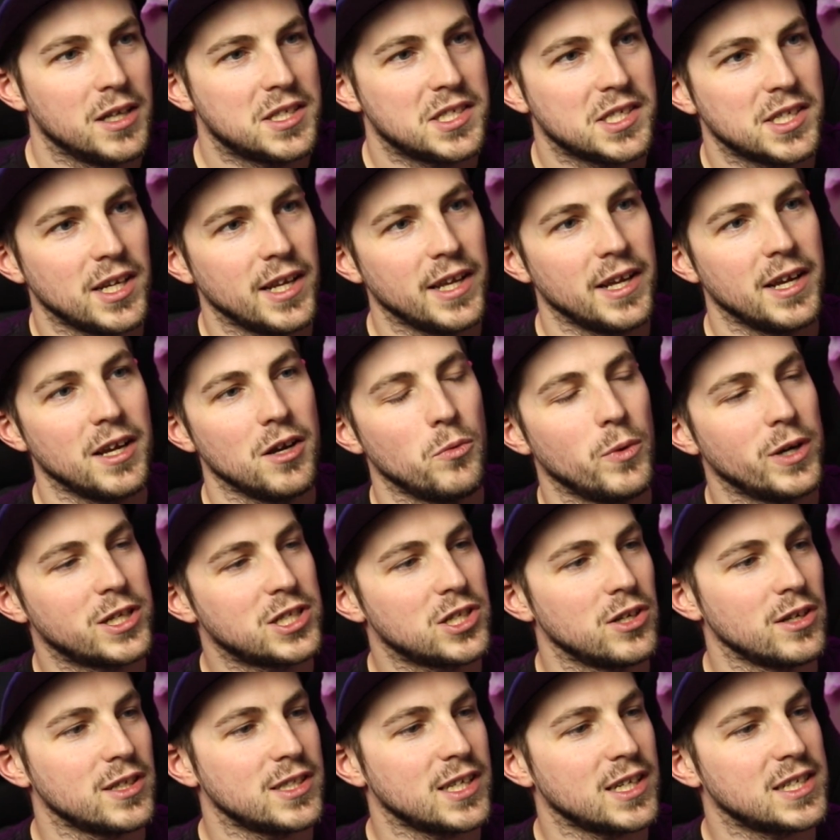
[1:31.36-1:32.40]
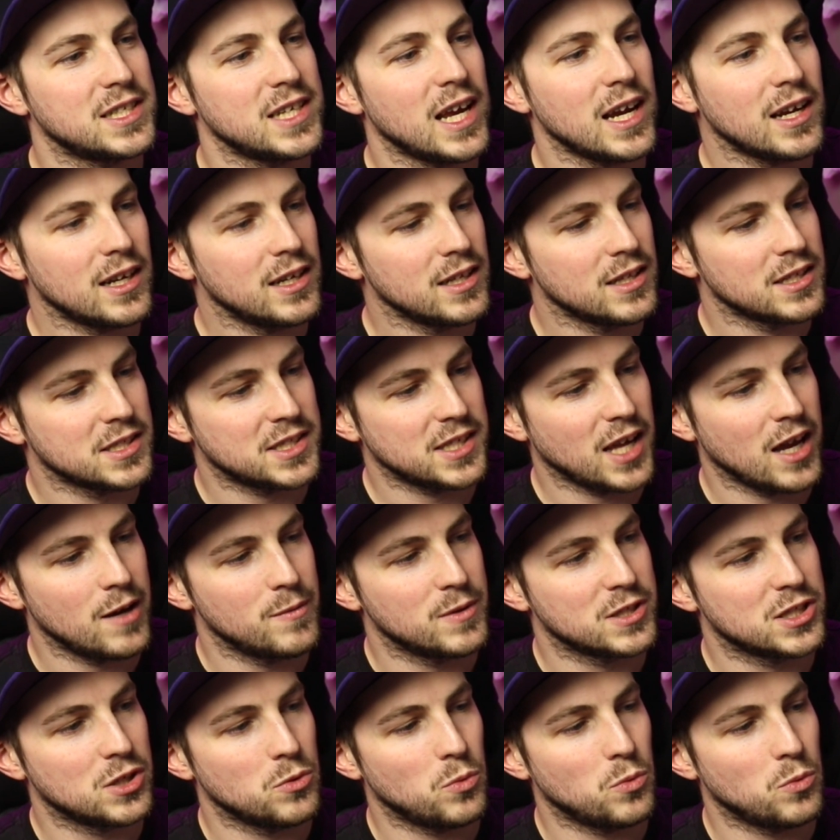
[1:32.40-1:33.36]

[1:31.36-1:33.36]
a sling, which looks exactly the same as